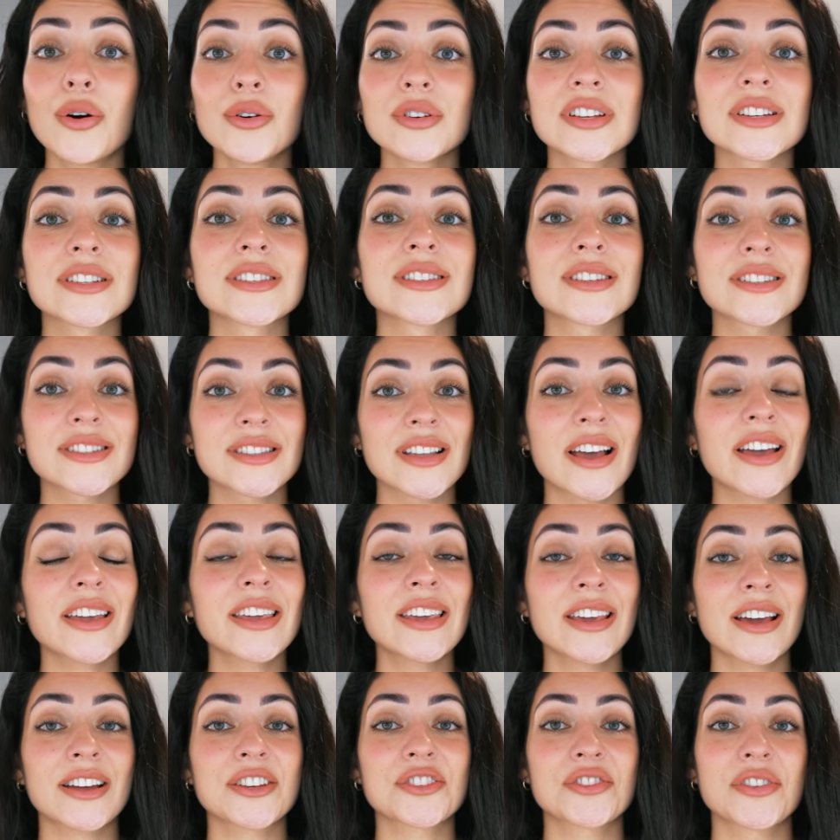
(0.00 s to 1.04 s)
oldest
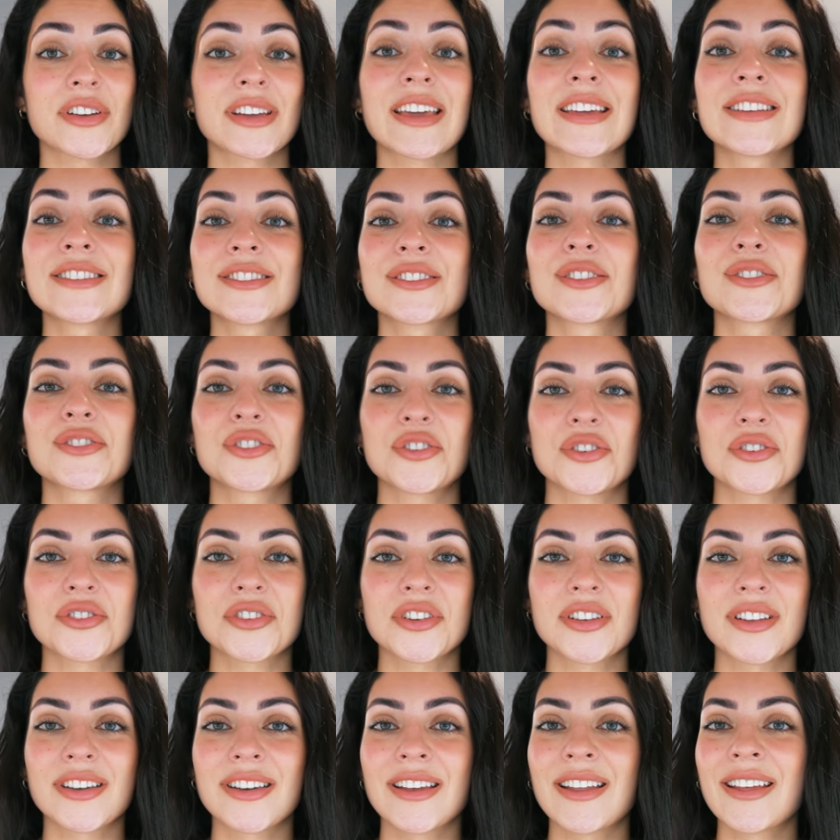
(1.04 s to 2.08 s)
psychiatric
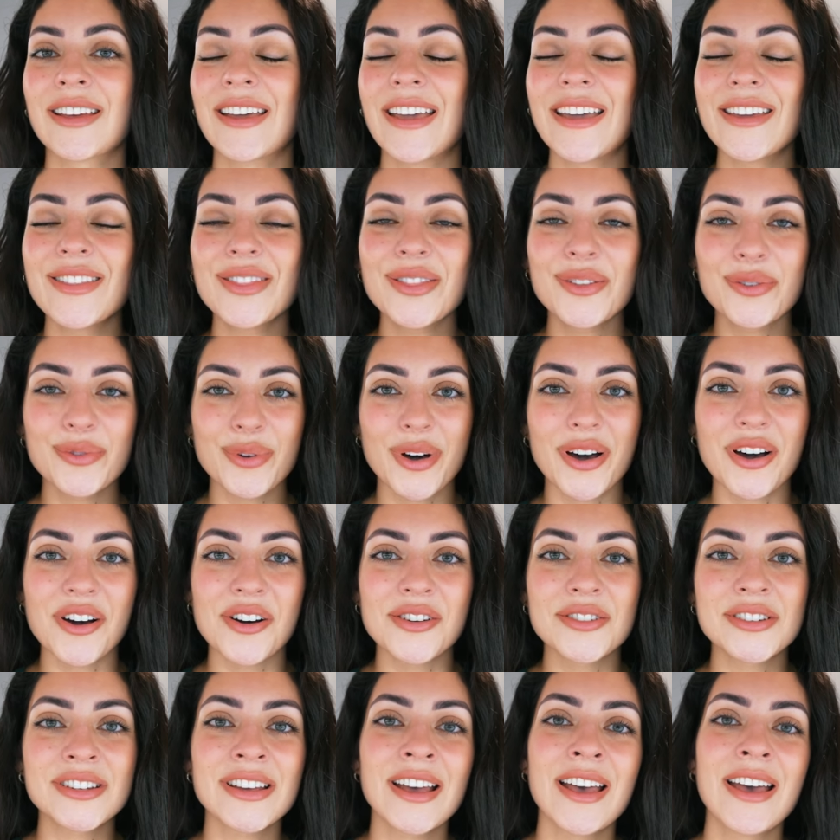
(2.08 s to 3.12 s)
institution in the
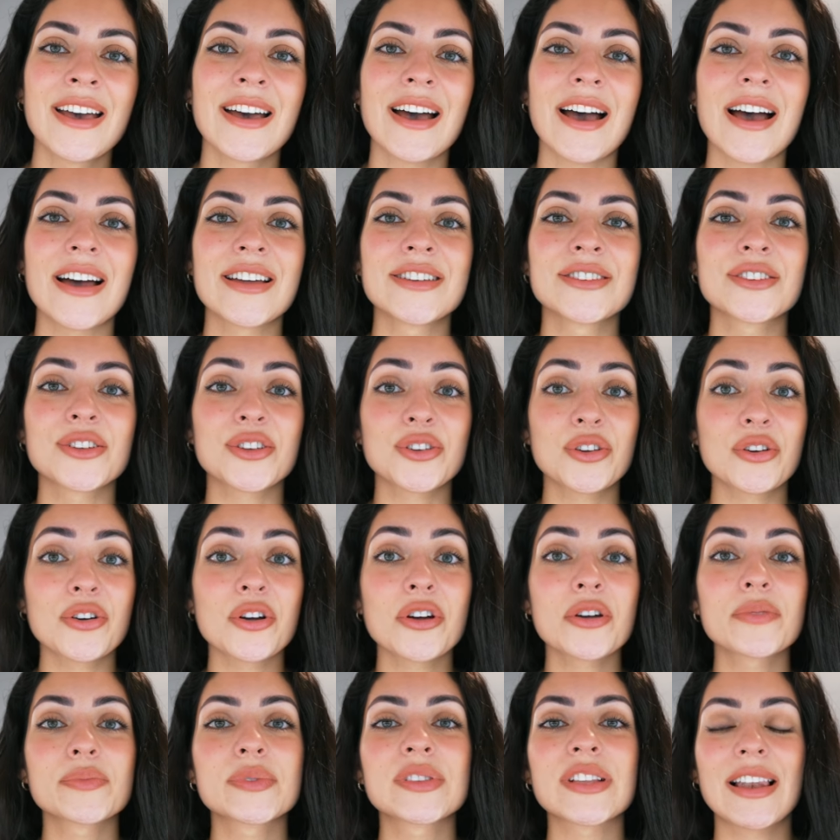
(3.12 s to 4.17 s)
world and
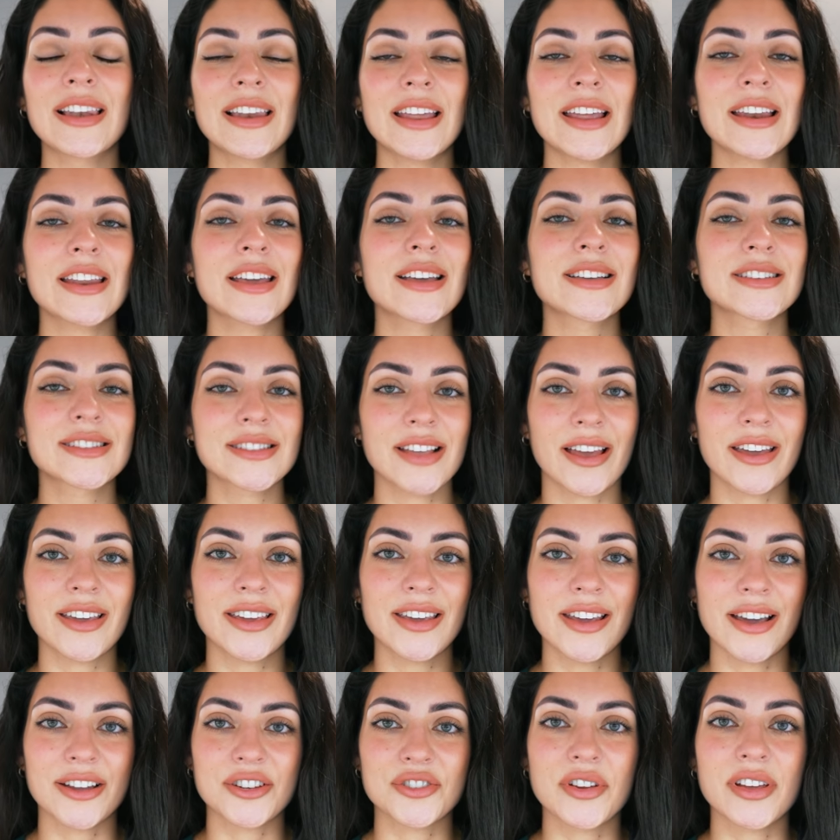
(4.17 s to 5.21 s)
Europe's leading
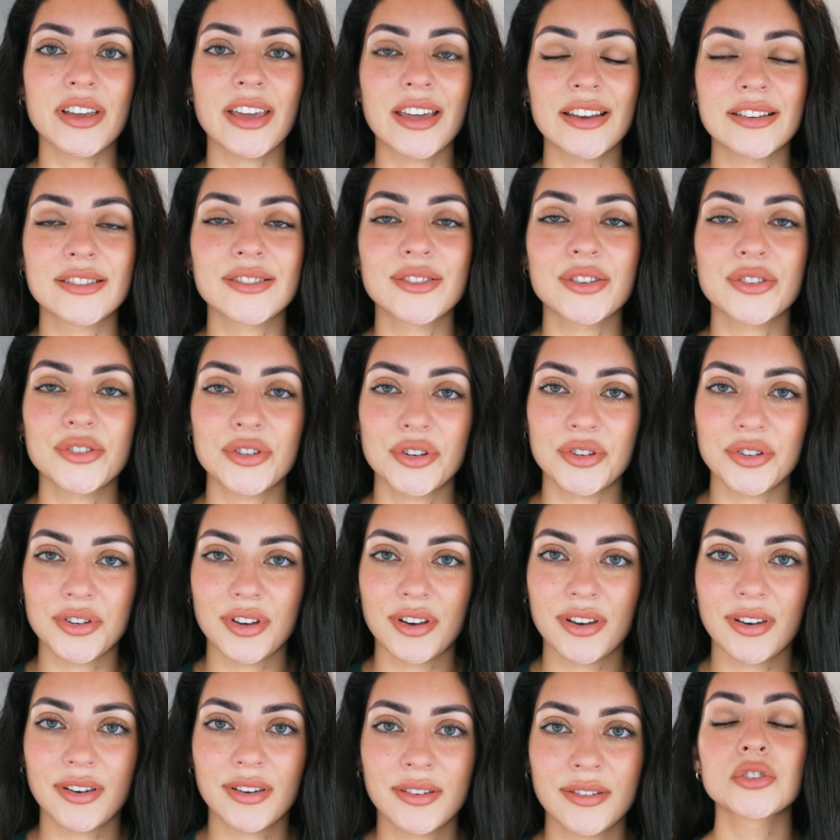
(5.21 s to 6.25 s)
psychiatric
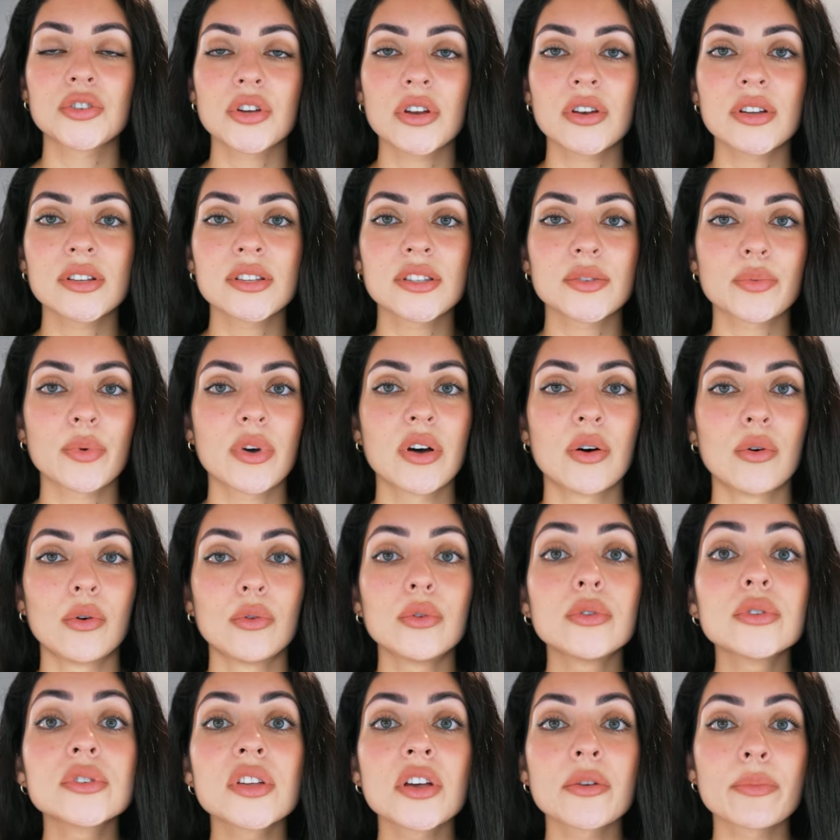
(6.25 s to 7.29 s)
institution. Students will
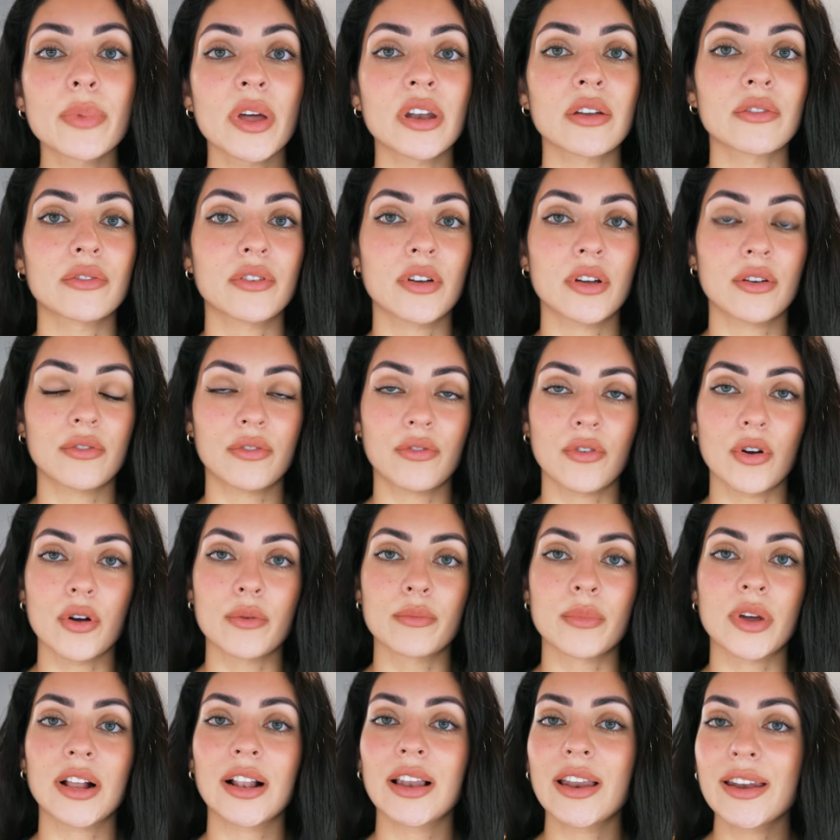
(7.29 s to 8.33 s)
also benefit
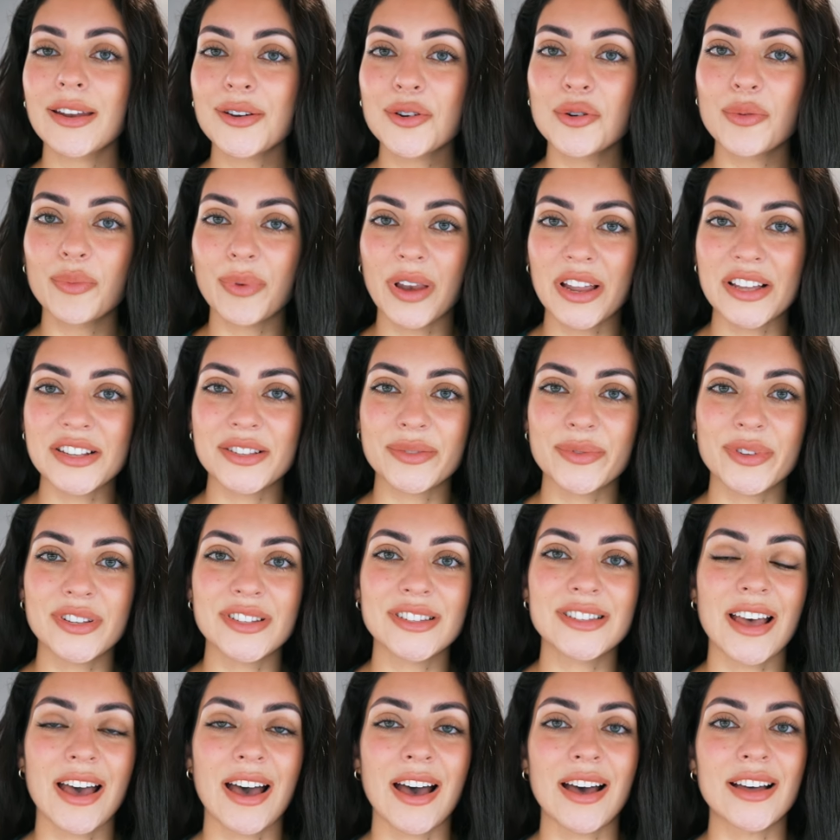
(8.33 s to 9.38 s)
from clinical placements
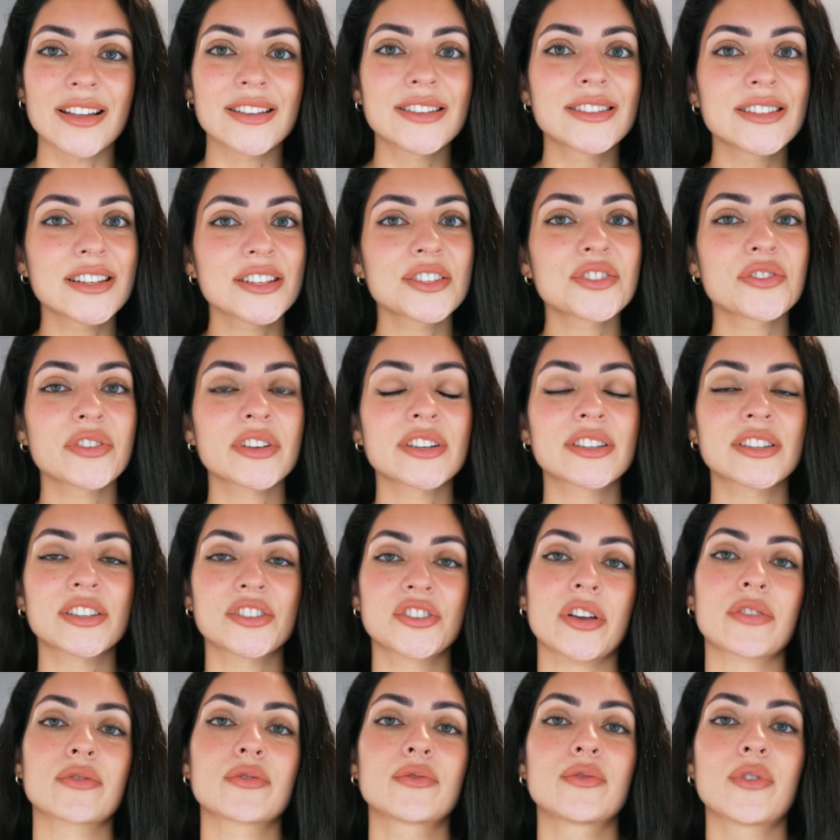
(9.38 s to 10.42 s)
at district
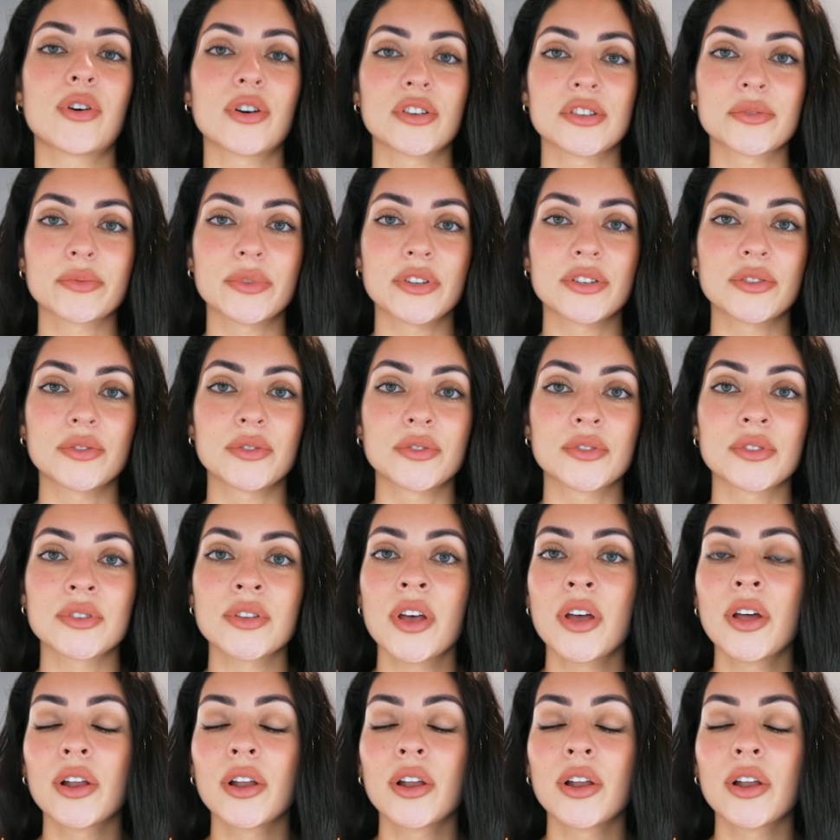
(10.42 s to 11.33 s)
general hospitals